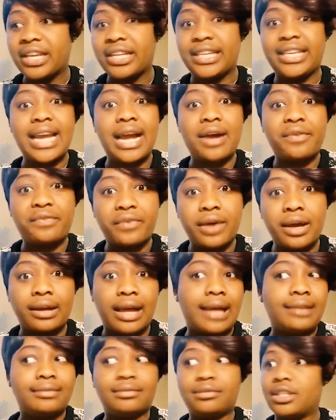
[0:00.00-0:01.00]

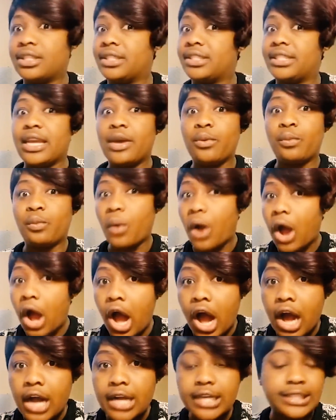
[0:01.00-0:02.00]
they
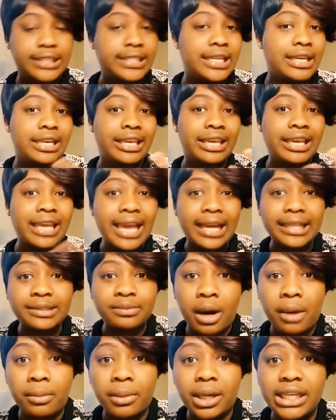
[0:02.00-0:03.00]
work, they get
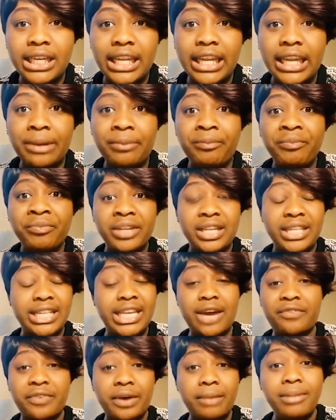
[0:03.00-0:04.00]
more money,
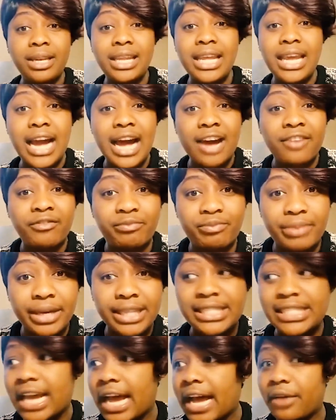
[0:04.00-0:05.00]
their family have
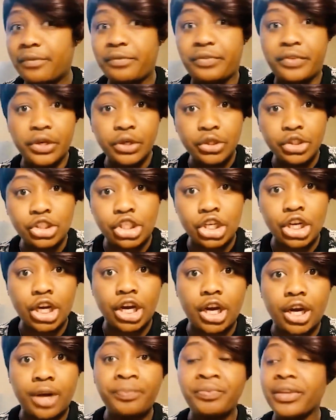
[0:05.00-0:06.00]
better
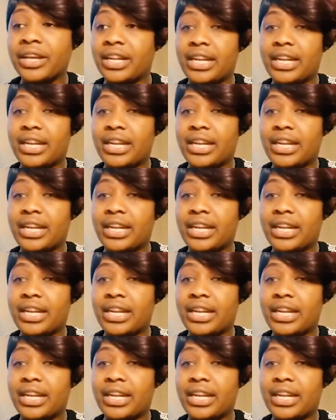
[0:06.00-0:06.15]
future,